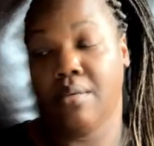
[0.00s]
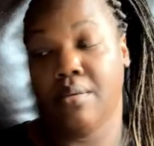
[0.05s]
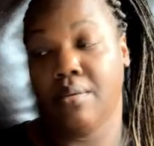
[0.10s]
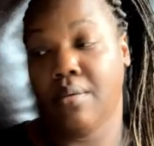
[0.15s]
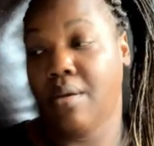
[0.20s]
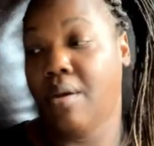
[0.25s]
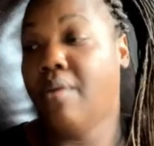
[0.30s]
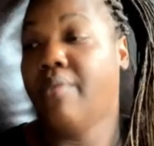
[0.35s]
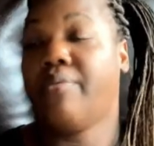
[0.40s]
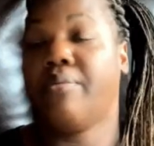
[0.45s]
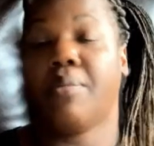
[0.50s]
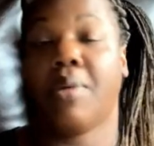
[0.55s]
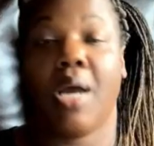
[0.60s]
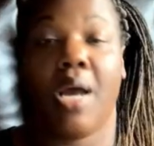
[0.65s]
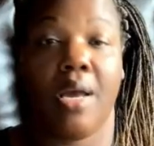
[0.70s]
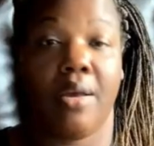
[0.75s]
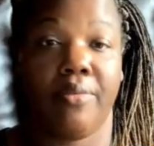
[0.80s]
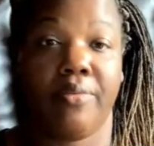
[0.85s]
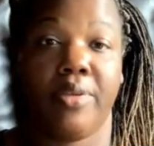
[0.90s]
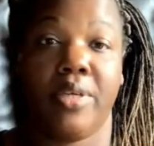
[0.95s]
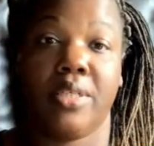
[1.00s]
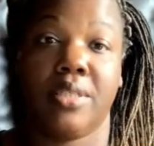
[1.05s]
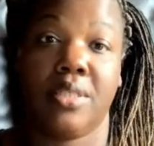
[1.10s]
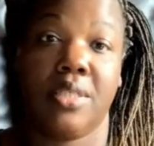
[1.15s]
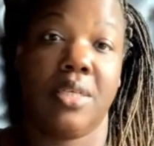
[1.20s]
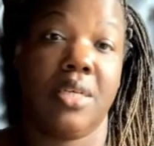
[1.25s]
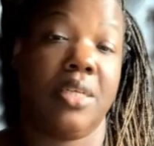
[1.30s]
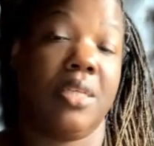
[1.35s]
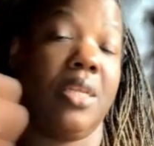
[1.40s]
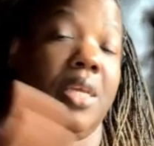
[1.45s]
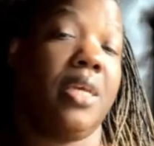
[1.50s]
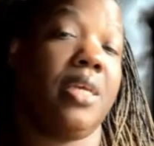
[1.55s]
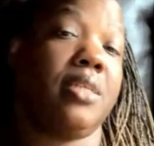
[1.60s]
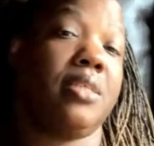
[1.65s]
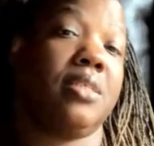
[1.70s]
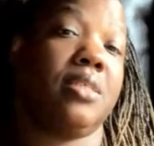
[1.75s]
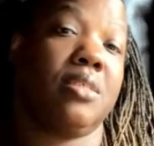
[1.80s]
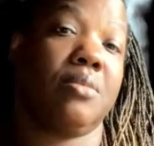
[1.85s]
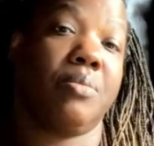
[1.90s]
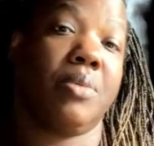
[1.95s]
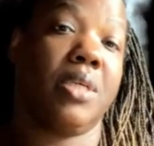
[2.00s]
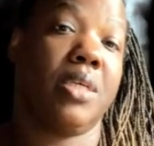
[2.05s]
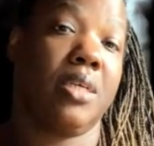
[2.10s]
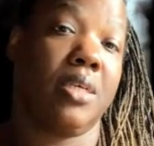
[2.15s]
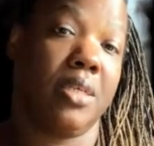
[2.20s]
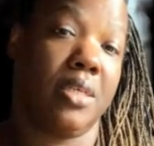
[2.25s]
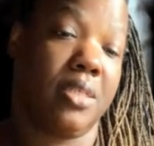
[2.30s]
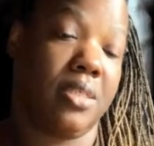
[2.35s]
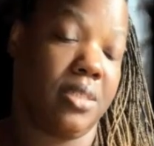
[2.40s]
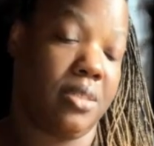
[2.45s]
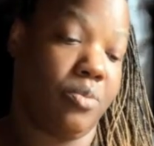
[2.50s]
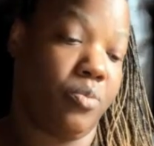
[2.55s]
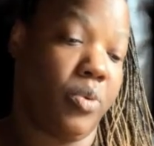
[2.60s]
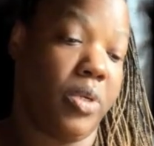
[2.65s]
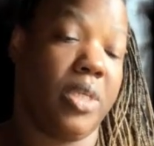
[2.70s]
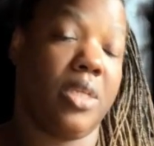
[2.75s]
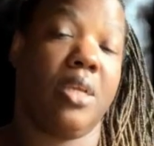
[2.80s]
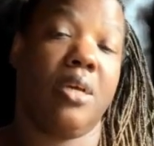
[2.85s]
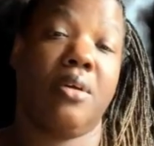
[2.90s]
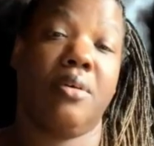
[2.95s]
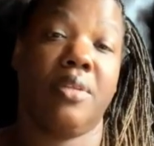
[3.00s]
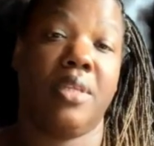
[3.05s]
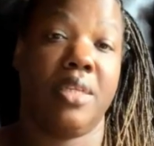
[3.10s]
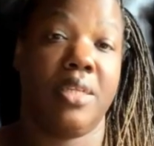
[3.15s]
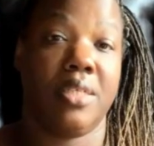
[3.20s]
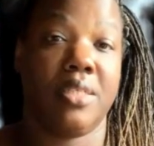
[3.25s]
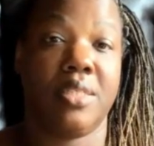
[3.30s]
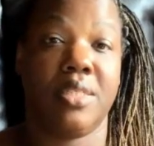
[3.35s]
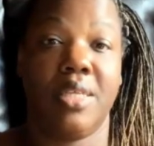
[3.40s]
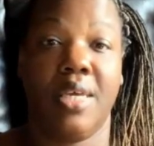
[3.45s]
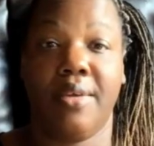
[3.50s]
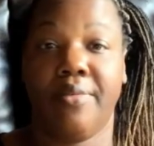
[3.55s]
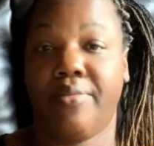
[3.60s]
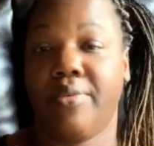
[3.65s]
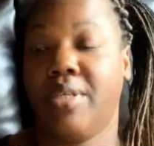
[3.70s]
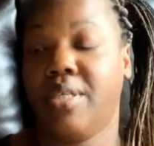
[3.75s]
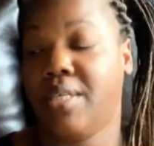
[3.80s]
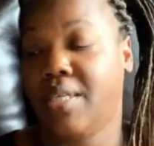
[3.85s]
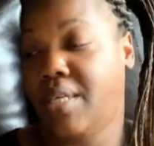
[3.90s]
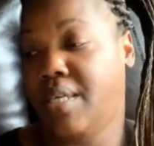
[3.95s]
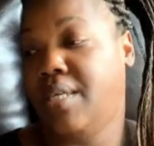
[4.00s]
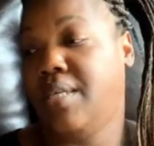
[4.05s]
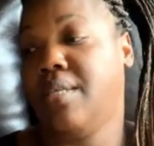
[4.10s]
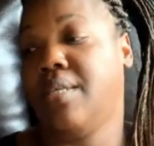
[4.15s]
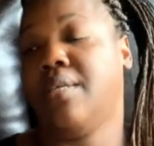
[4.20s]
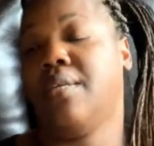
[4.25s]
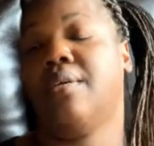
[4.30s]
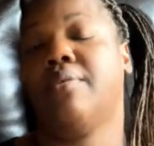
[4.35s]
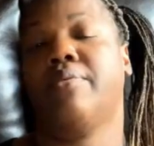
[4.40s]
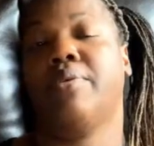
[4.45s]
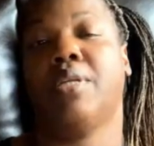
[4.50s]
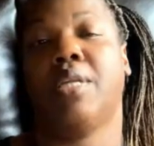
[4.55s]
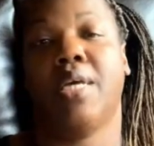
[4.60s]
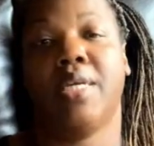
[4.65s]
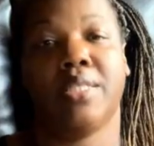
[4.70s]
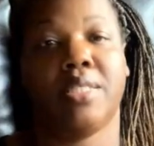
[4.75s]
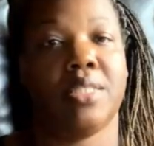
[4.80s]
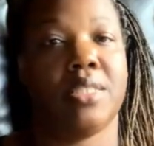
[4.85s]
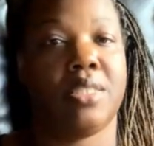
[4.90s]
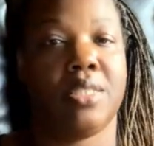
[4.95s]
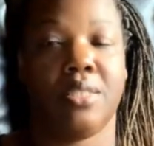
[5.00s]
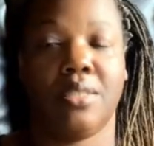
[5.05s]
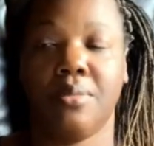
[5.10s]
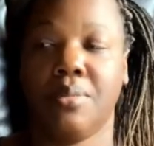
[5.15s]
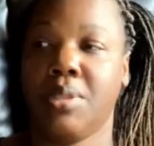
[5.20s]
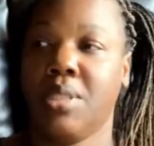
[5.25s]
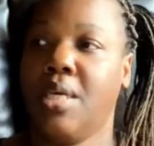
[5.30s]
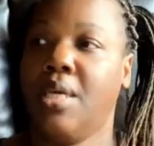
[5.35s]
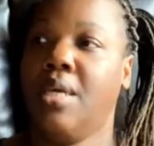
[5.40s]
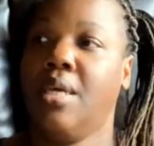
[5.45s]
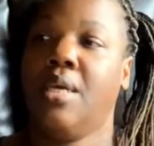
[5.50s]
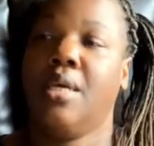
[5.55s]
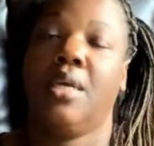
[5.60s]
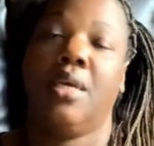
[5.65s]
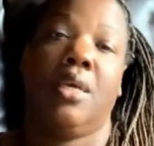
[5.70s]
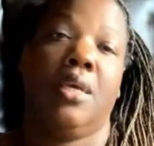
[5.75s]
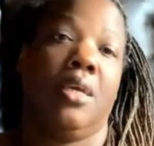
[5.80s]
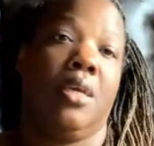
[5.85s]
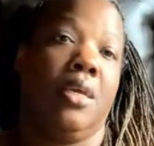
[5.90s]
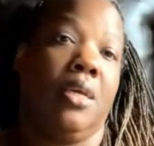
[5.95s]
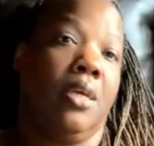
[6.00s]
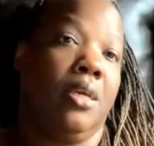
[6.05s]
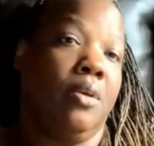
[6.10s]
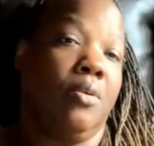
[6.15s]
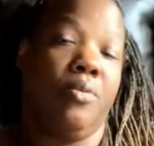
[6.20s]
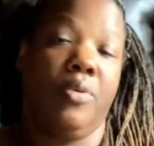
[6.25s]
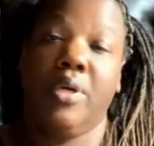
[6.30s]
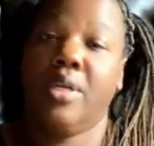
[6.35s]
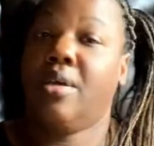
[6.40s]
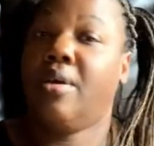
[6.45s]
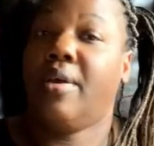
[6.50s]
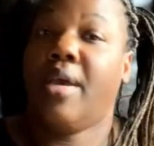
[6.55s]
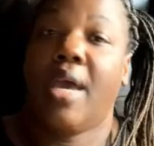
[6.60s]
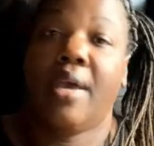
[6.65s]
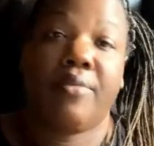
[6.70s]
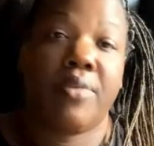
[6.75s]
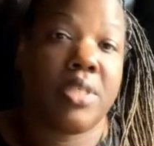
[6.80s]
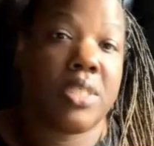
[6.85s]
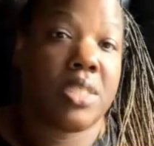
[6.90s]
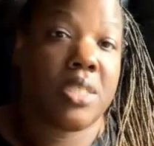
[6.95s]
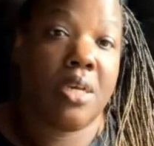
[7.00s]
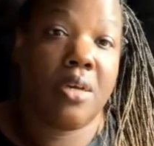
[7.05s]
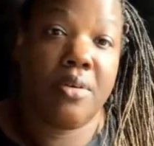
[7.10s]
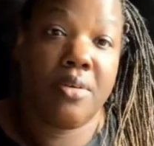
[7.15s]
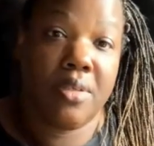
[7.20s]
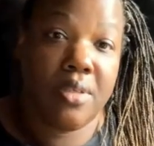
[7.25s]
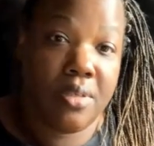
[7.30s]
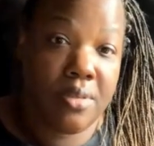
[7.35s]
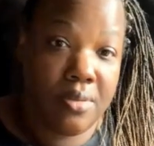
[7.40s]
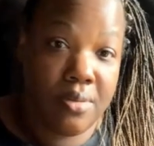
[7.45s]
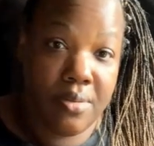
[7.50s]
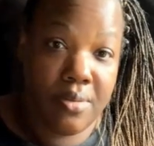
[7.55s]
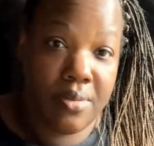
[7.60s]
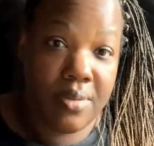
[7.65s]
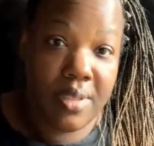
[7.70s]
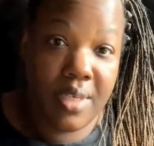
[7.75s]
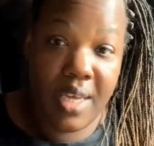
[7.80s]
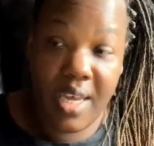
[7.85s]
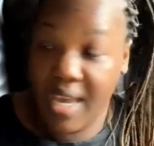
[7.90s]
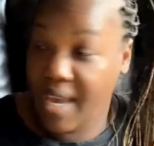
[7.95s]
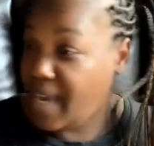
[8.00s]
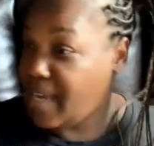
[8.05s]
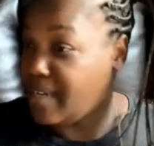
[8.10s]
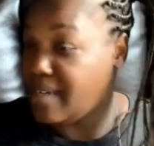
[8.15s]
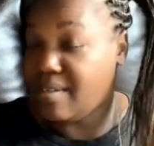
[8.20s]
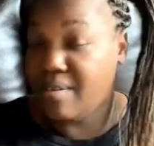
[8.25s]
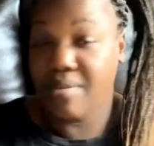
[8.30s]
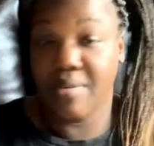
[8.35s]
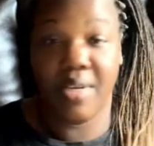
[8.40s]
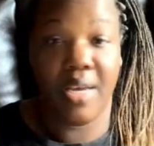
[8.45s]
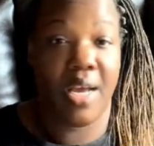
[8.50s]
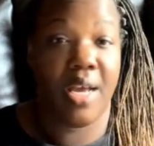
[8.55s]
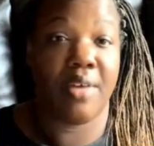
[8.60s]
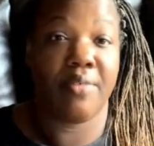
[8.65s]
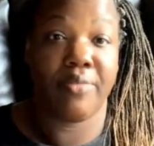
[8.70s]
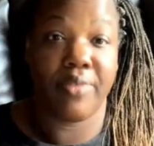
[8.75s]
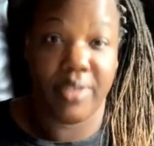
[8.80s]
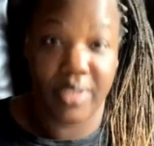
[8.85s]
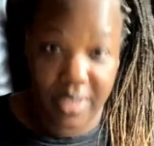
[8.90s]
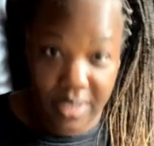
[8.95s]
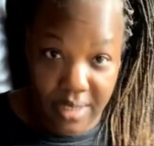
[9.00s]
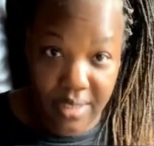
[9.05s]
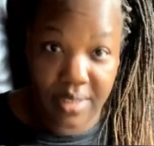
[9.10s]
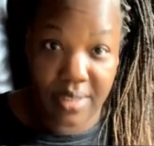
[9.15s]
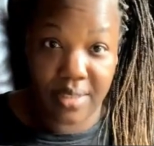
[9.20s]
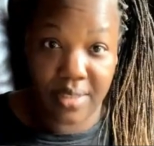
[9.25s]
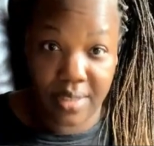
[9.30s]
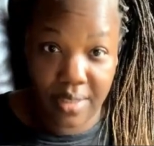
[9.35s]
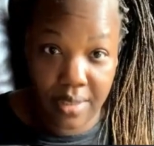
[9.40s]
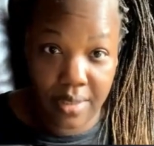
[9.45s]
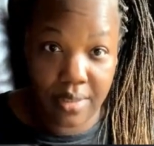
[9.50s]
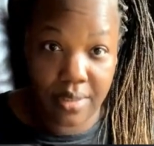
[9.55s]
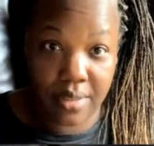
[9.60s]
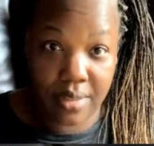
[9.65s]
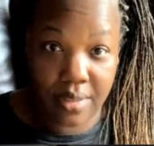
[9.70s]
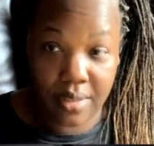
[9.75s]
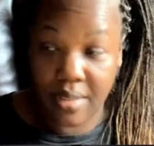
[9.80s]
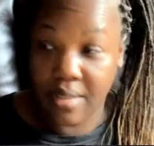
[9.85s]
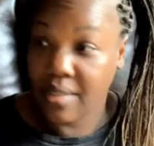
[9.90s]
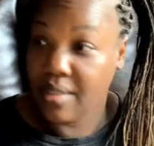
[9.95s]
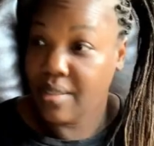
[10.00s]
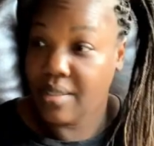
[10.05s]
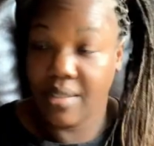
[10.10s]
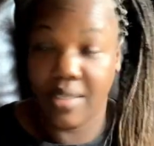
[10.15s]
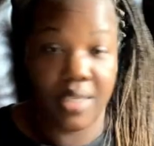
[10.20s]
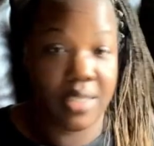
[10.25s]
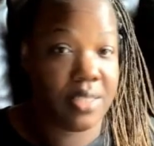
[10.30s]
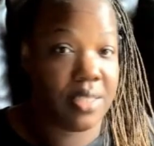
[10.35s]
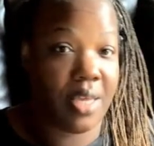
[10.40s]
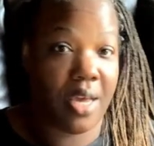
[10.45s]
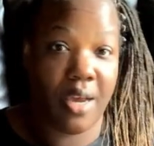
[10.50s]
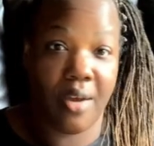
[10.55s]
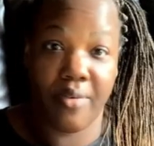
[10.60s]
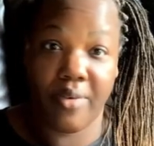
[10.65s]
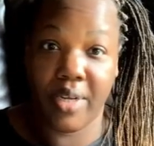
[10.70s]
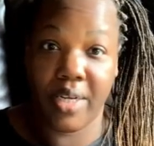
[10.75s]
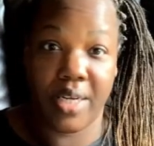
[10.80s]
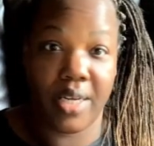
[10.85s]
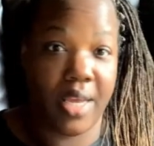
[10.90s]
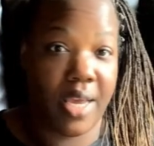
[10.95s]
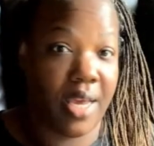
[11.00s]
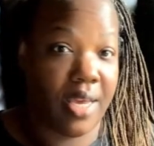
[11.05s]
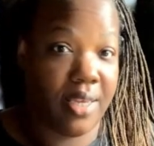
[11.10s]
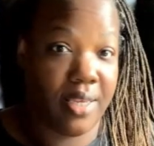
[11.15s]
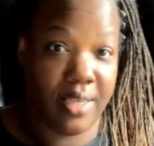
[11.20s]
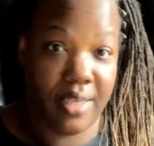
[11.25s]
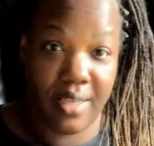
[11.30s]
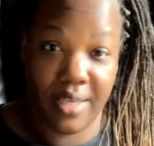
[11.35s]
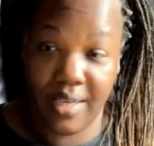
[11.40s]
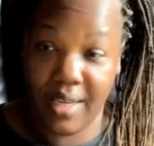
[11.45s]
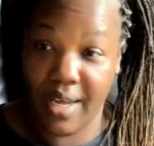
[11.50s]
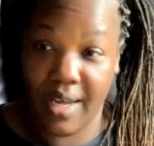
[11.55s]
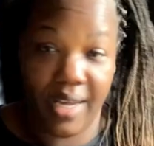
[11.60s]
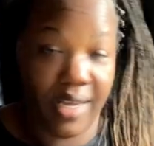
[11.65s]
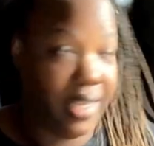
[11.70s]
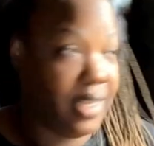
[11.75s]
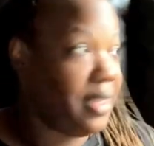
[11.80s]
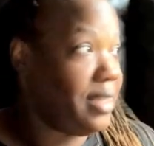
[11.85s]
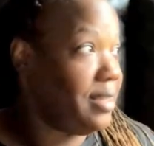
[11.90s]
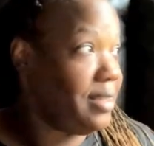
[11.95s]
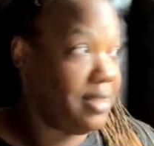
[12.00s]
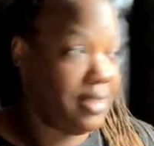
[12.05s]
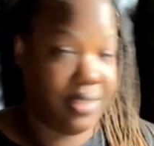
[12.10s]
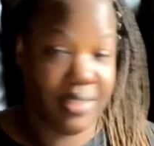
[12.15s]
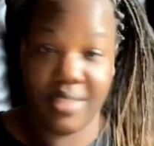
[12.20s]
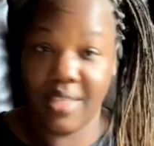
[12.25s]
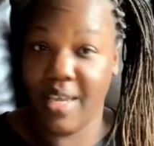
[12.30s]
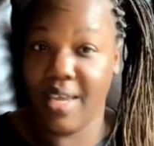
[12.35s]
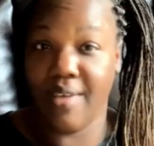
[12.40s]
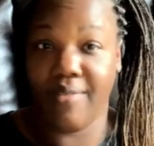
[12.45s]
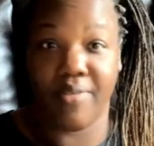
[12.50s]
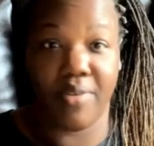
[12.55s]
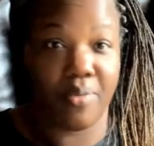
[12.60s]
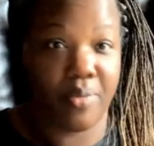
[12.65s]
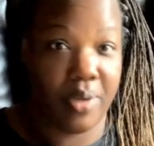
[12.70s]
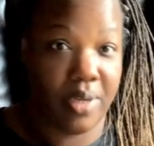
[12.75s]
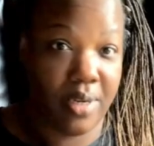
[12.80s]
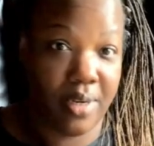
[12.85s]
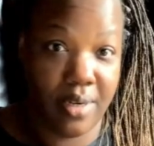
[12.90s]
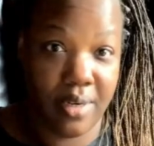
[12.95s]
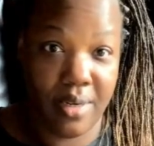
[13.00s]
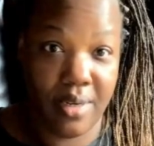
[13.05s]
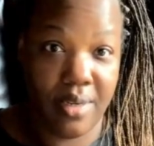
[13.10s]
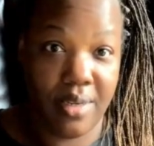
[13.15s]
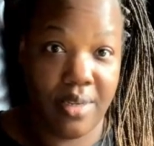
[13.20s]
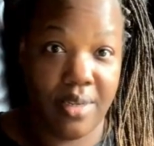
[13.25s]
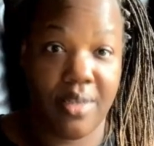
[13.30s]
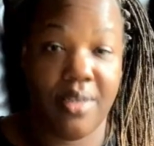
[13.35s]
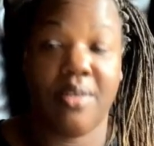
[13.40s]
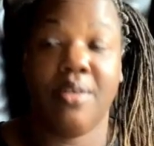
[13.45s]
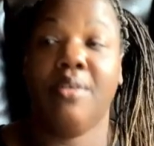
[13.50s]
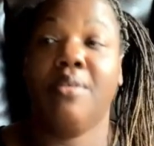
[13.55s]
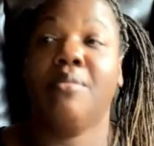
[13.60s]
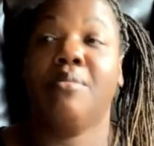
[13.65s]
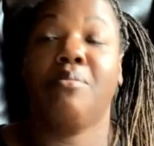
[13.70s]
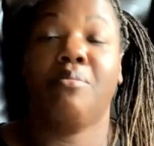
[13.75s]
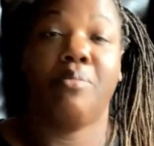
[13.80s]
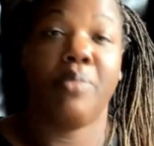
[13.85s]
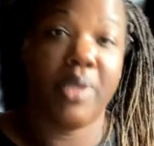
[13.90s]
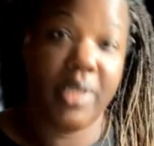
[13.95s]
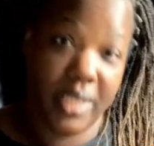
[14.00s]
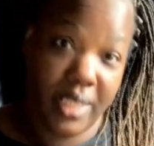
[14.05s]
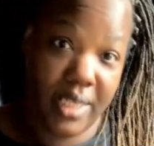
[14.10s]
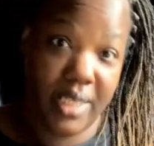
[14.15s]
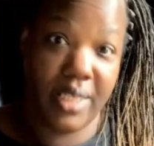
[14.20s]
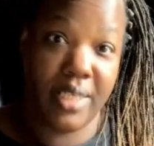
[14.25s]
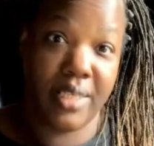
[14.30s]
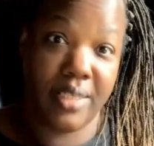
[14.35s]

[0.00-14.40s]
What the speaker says: go from conflict to connections, because we know that it's definitely needed in relationships. We don't have to show you how to do conflict. That's already out here a lot. It's everywhere. But